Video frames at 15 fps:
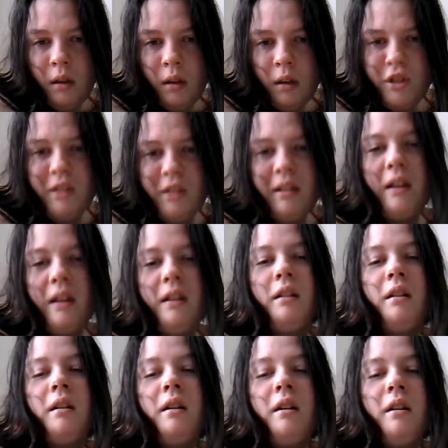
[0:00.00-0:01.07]
she said,
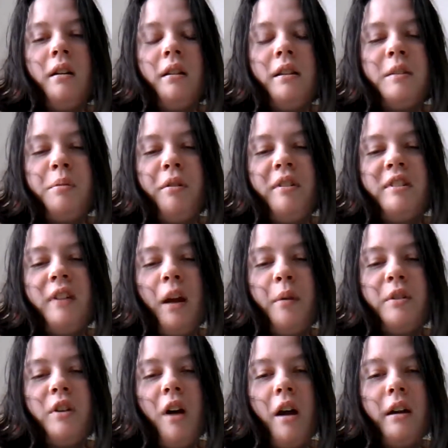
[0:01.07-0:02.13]
this person I was
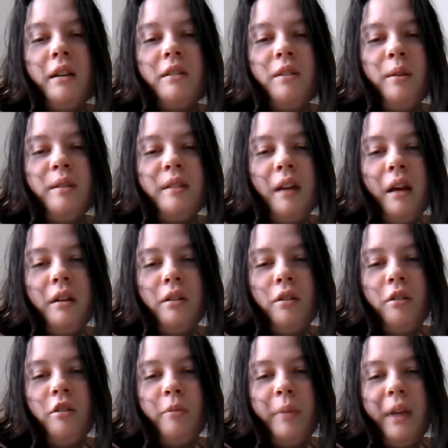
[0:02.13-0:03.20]
talking to said, and
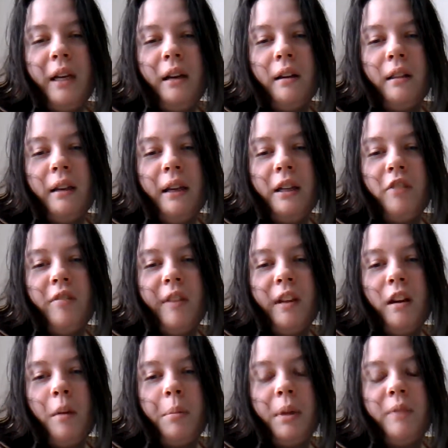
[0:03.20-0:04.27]
her being a leader and the
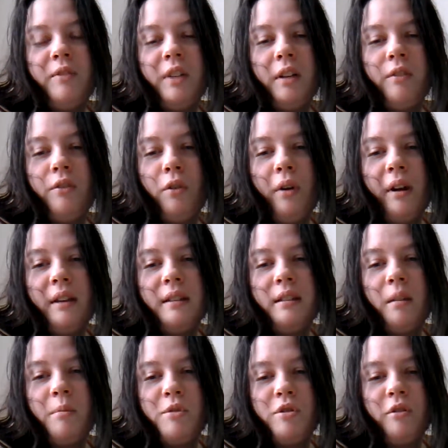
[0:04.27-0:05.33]
uplifting voice,
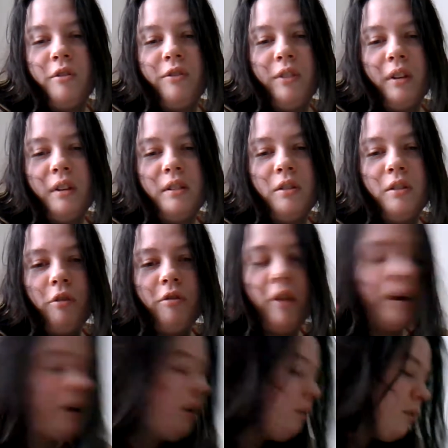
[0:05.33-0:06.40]
I'm sure feels so
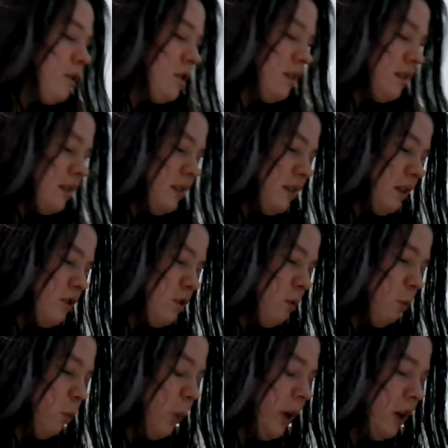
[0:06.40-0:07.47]
right, which is such a
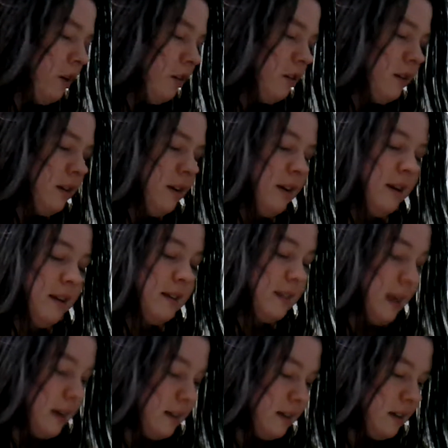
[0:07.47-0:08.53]
weird
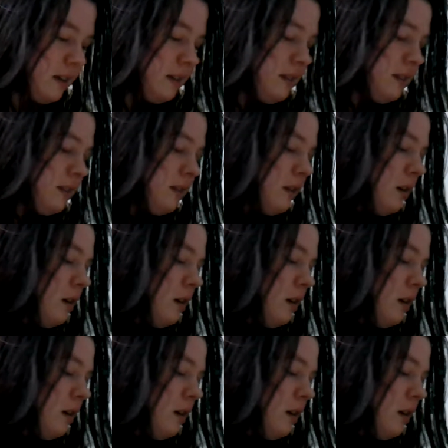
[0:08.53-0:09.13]
sentence,